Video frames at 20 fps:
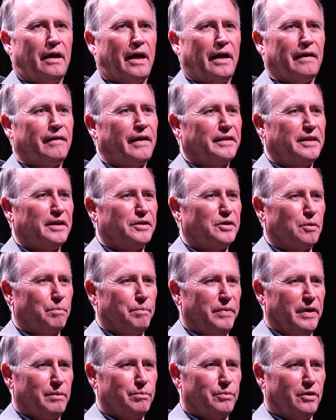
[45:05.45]
I like that they're
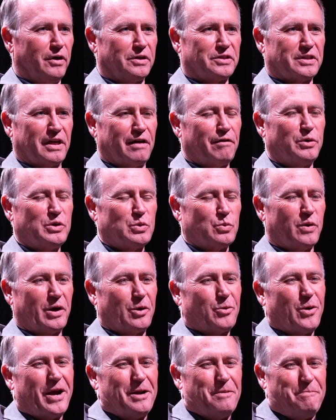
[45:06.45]
big books. I always want
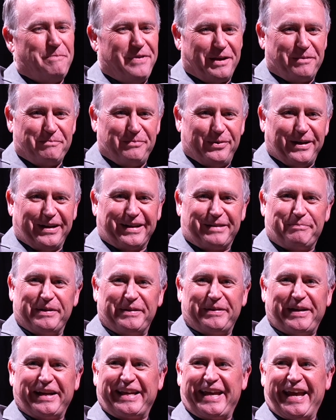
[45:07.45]
to write a big book,
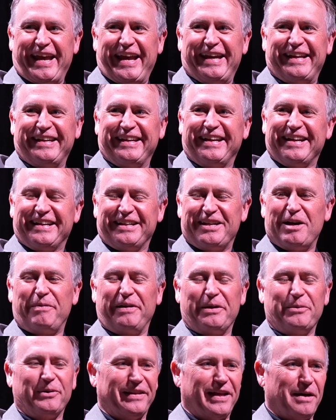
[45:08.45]
but I can't.
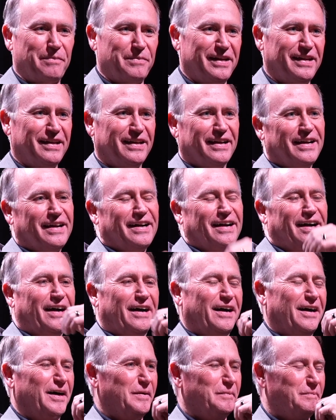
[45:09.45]
Nobody will let me.
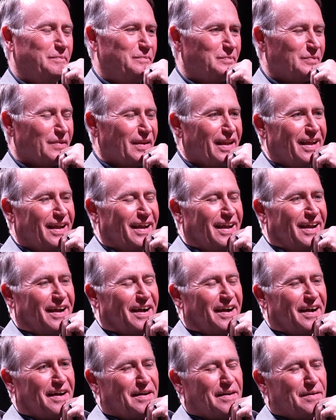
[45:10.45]
Um,
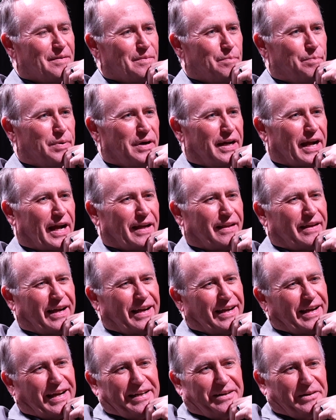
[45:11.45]
but I,
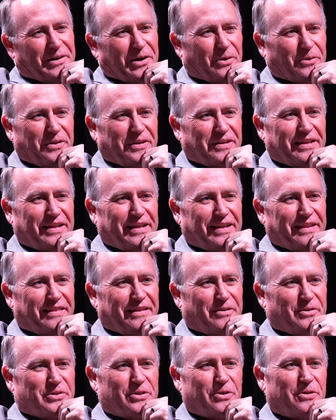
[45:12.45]
I, I don't know.
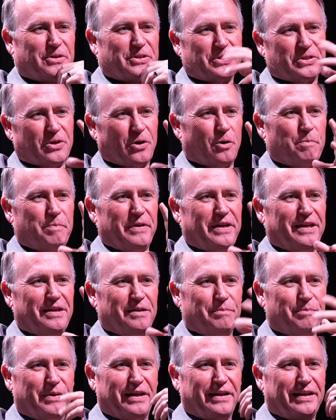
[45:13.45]
They're sort of
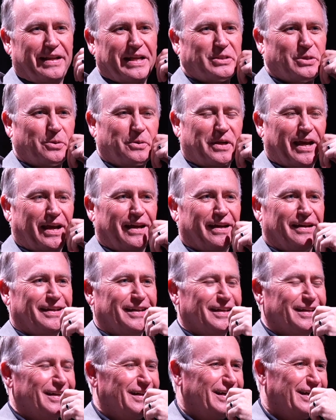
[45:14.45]
soapy, but that's okay.